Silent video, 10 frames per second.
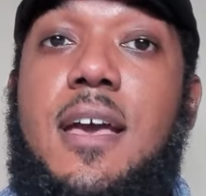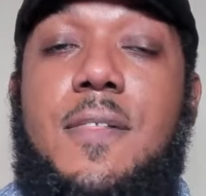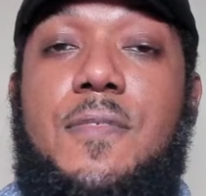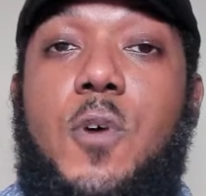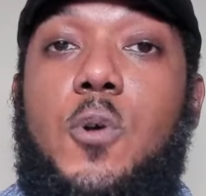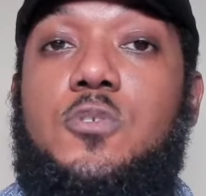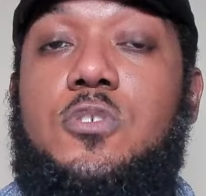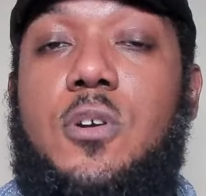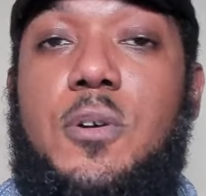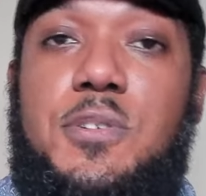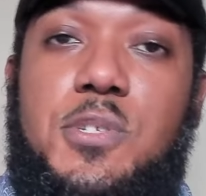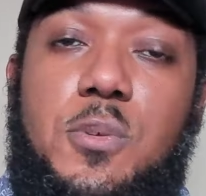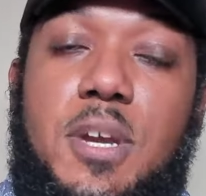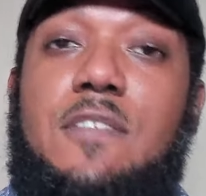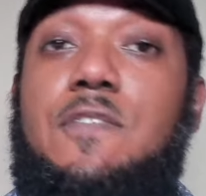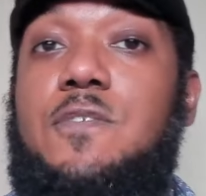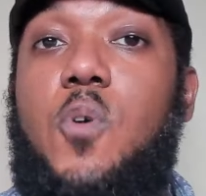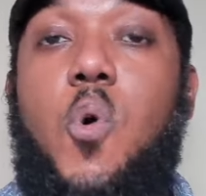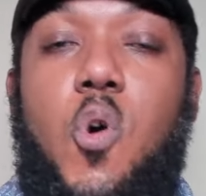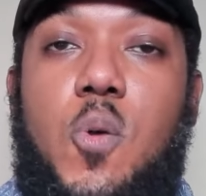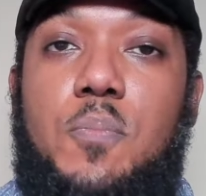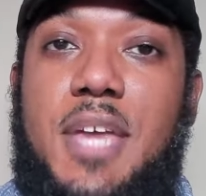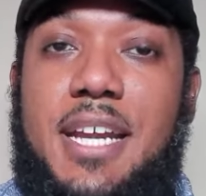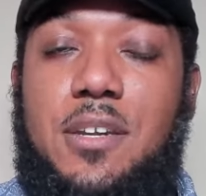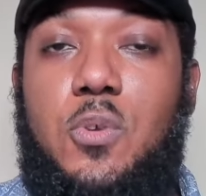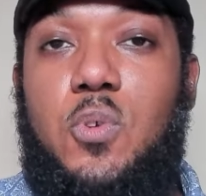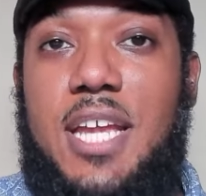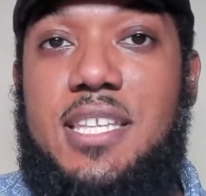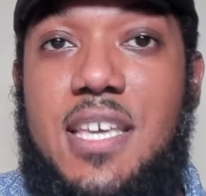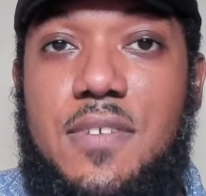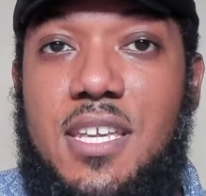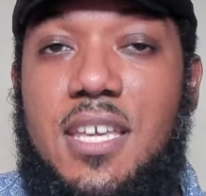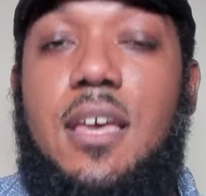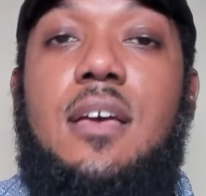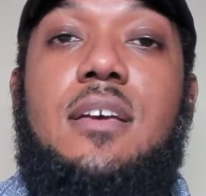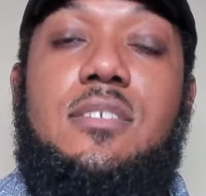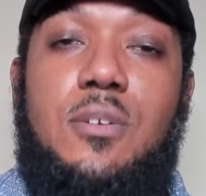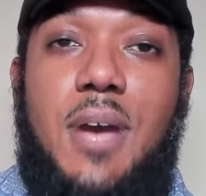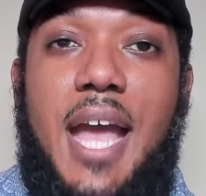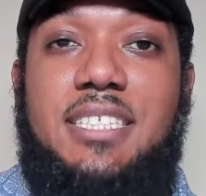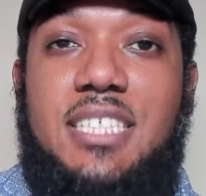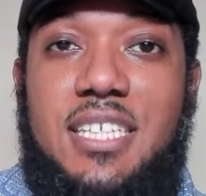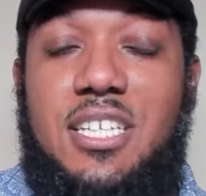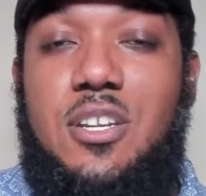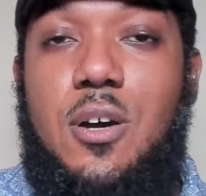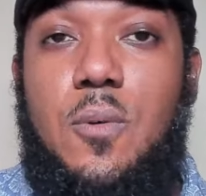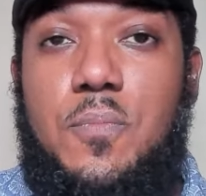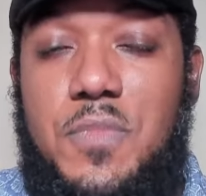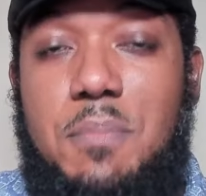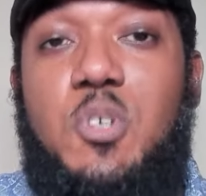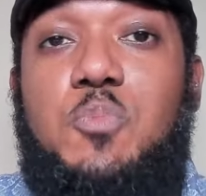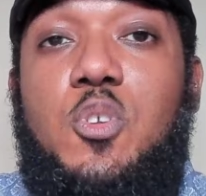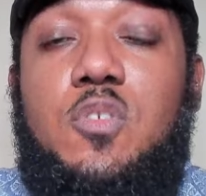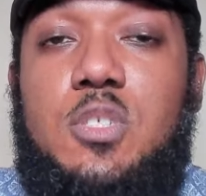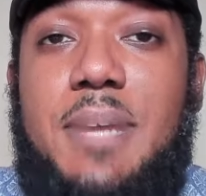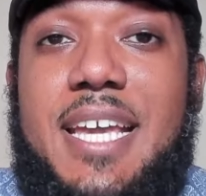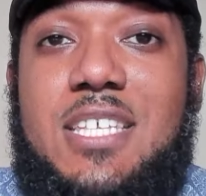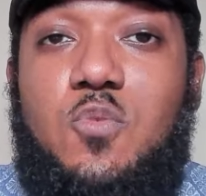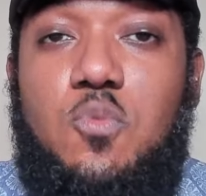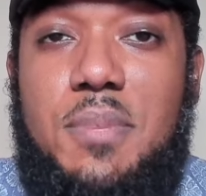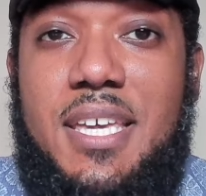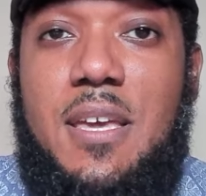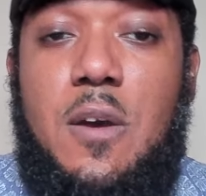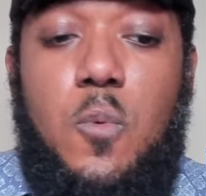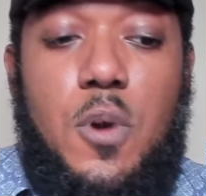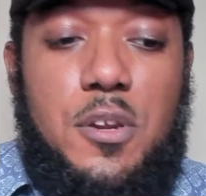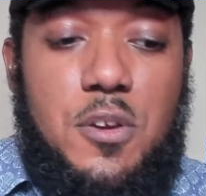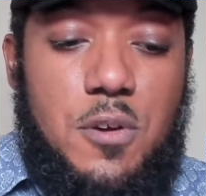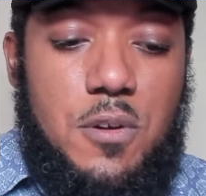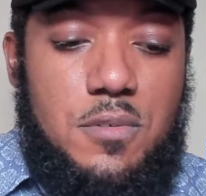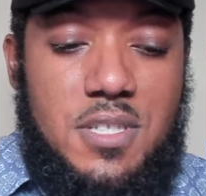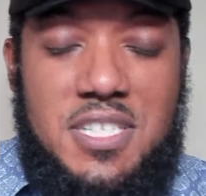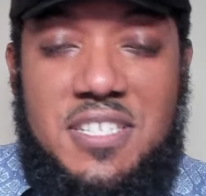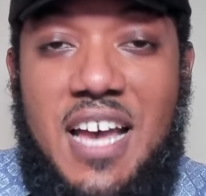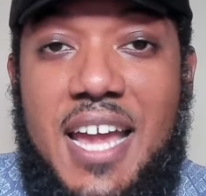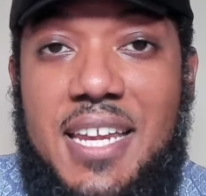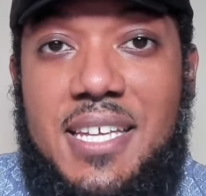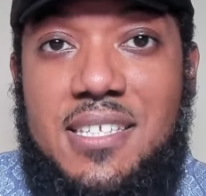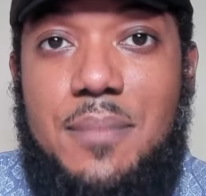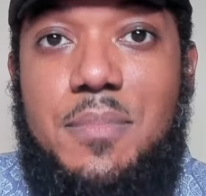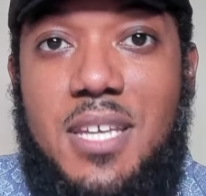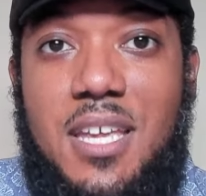Those are going to inform that creativity. So actually, the most beautiful spaces will be where you're designing something